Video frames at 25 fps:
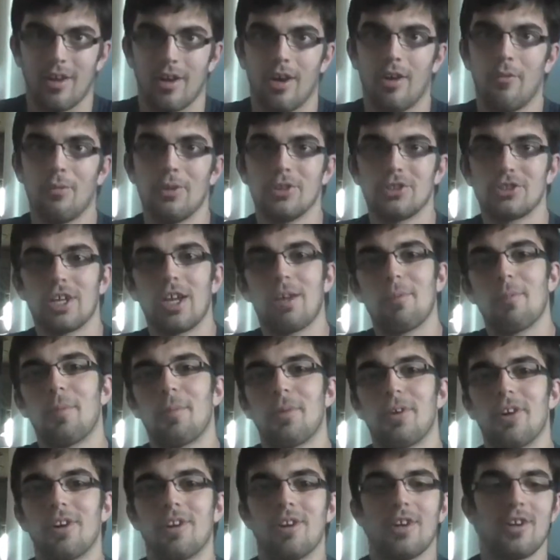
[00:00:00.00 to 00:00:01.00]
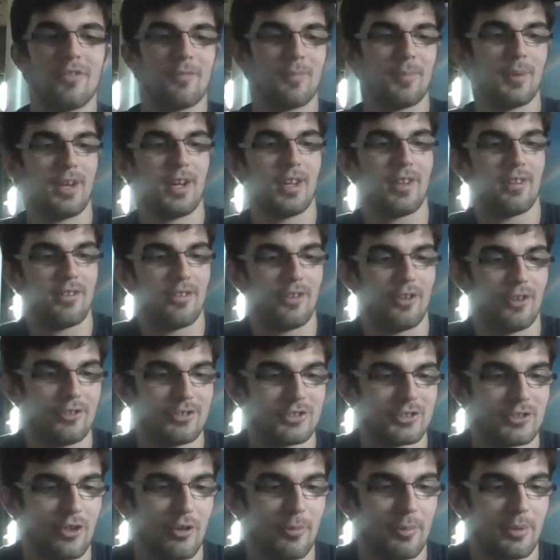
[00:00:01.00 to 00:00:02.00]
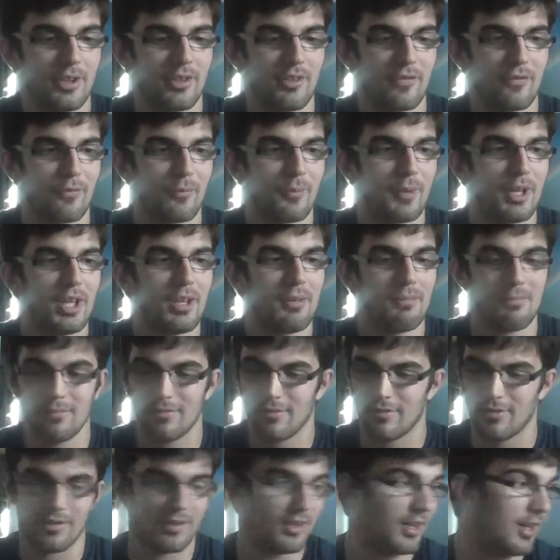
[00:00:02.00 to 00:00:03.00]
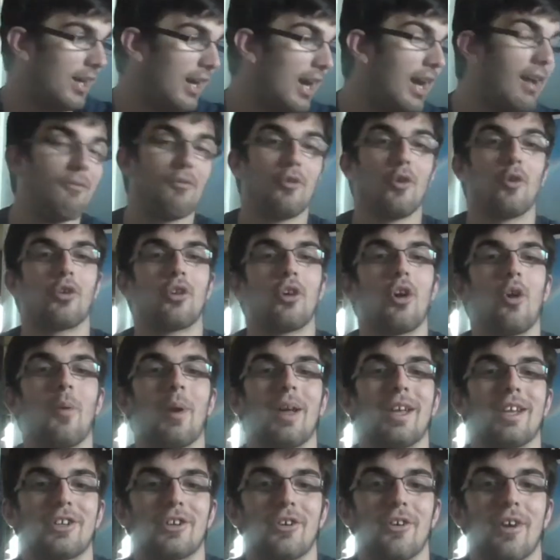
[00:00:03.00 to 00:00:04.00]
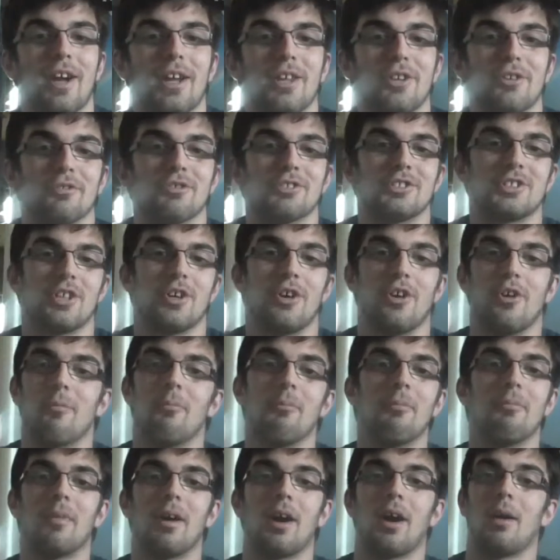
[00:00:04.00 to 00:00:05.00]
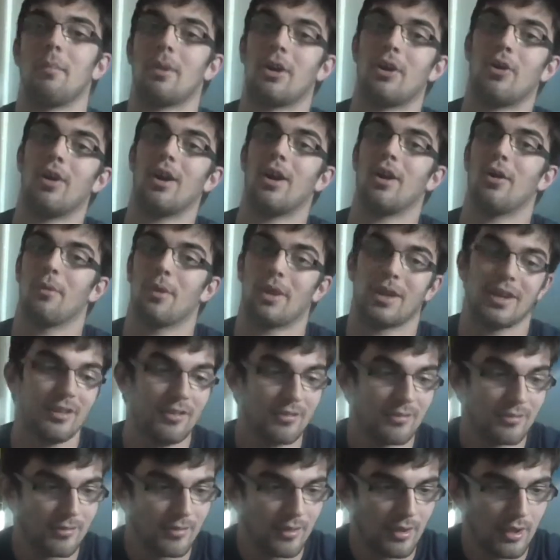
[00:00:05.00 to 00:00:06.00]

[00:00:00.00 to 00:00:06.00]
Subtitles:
of which I'm a part of, but no star billing for me. I have no co-anchor either, so I'm now hiring.